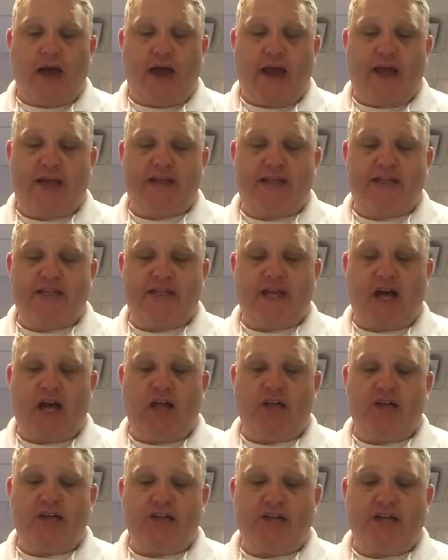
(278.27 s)
And this
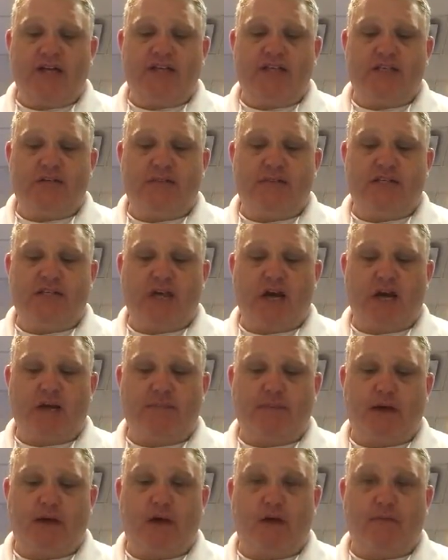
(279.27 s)
knowledge needs to be
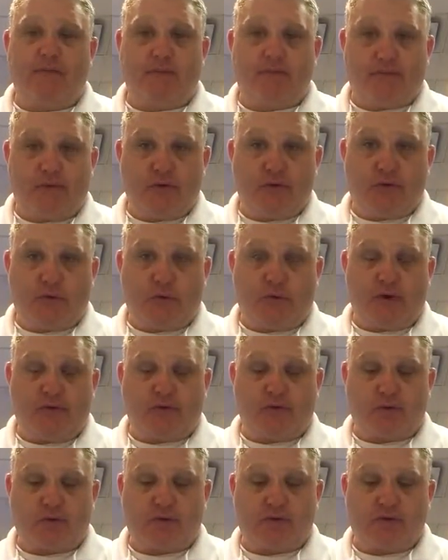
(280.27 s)
stockpiled for future
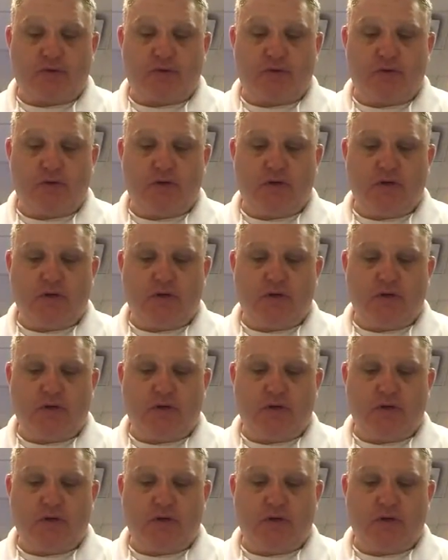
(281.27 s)
reference.